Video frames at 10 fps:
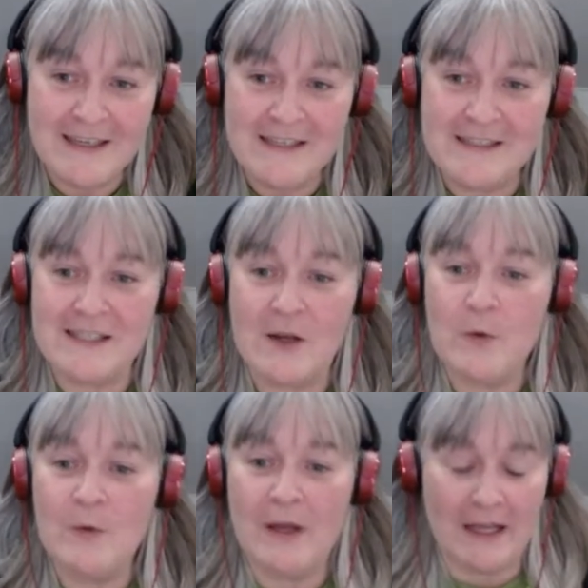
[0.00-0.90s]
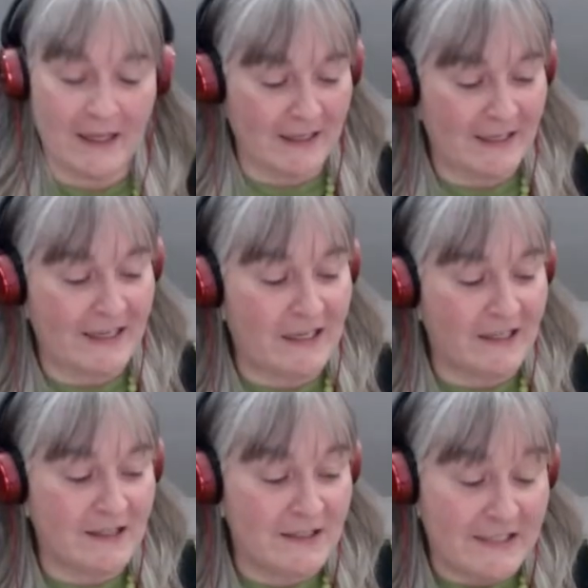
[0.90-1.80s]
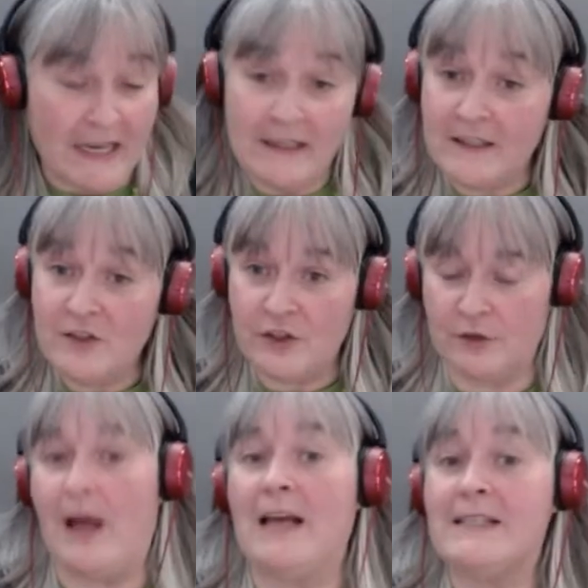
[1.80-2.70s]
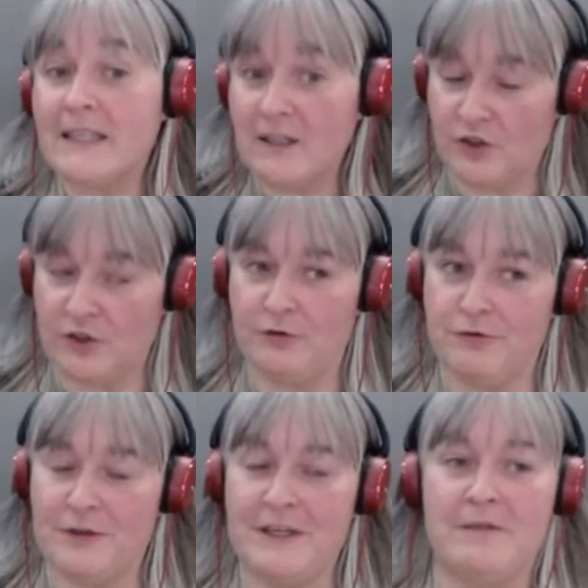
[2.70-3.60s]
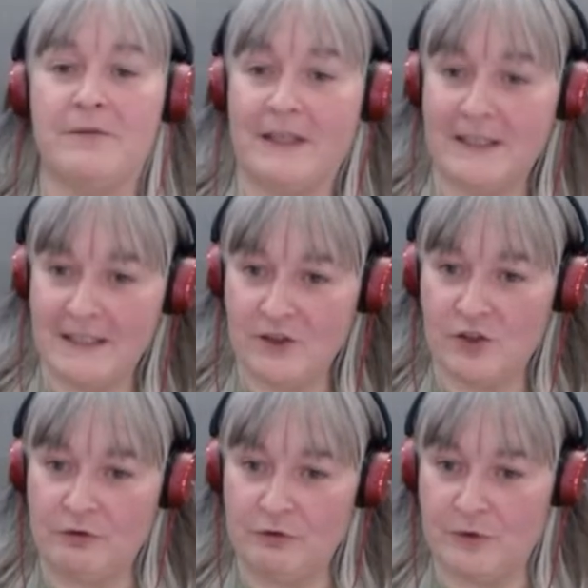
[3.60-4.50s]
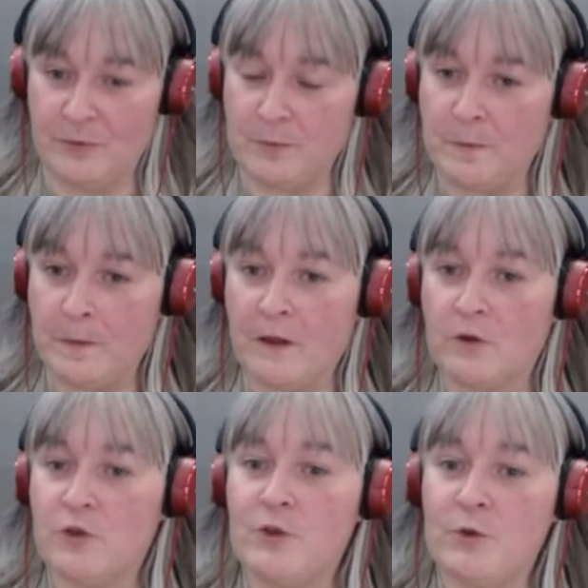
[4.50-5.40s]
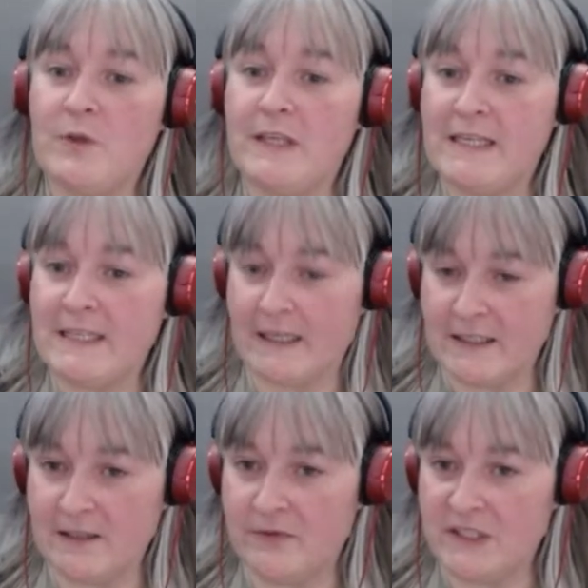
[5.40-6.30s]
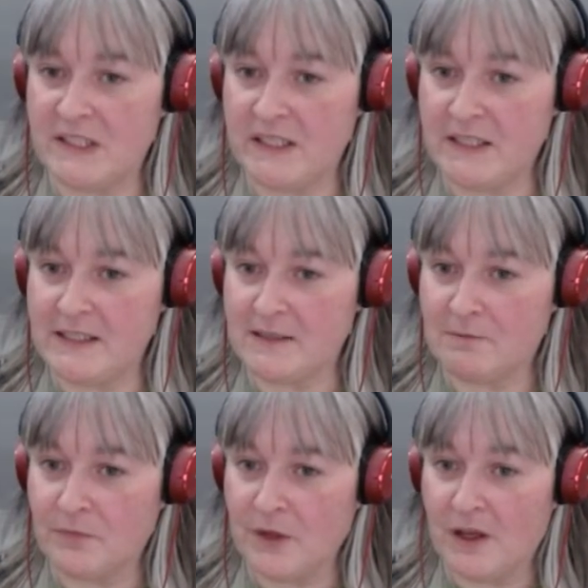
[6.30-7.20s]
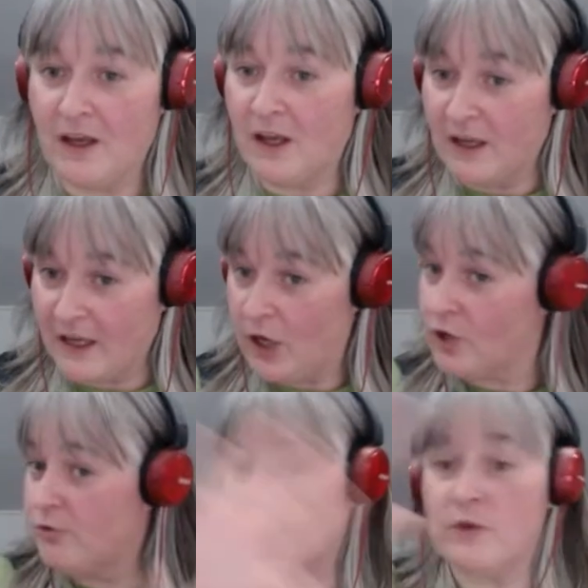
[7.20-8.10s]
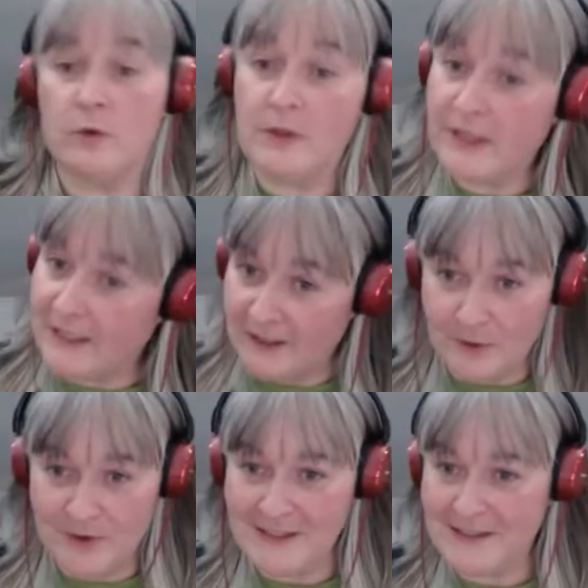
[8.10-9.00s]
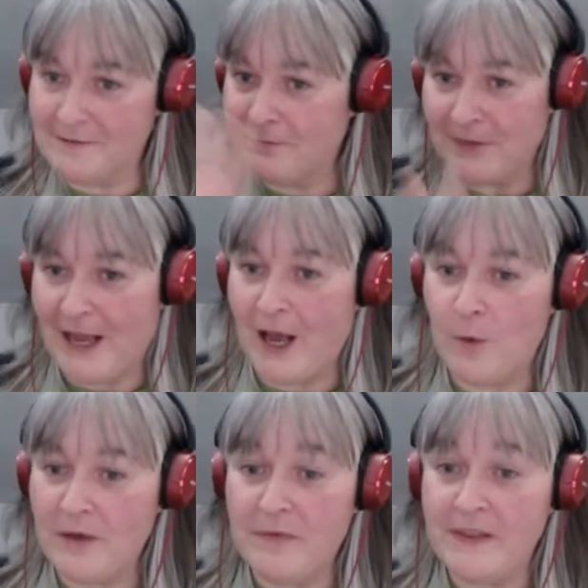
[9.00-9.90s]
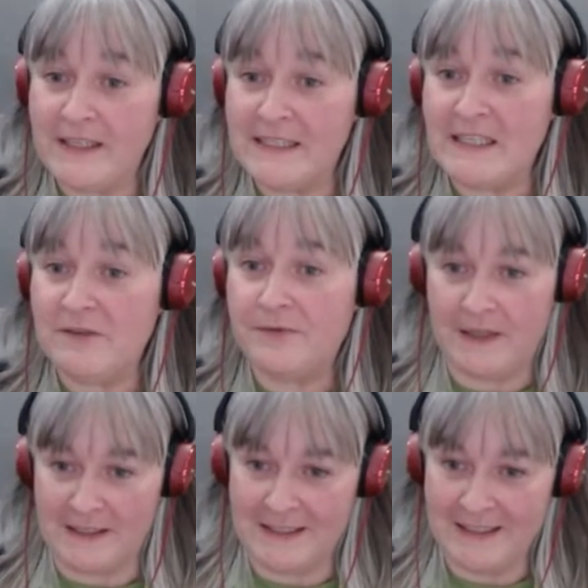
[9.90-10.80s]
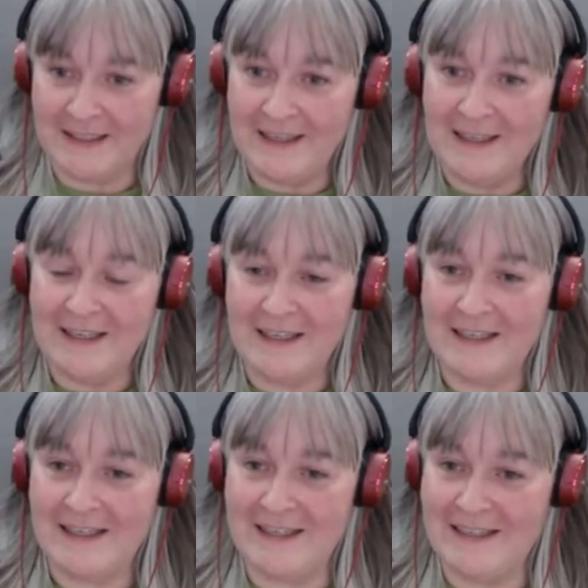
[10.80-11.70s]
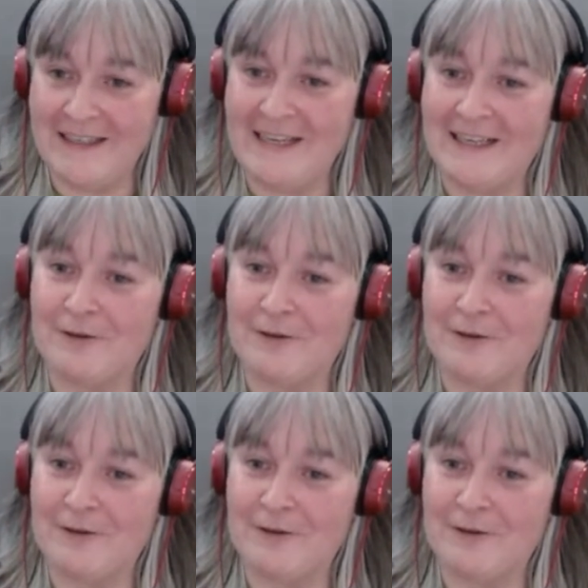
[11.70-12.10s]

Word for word: So telling children, asking children, inviting children to do these activities across all their languages, however they see fit, mm-hmm.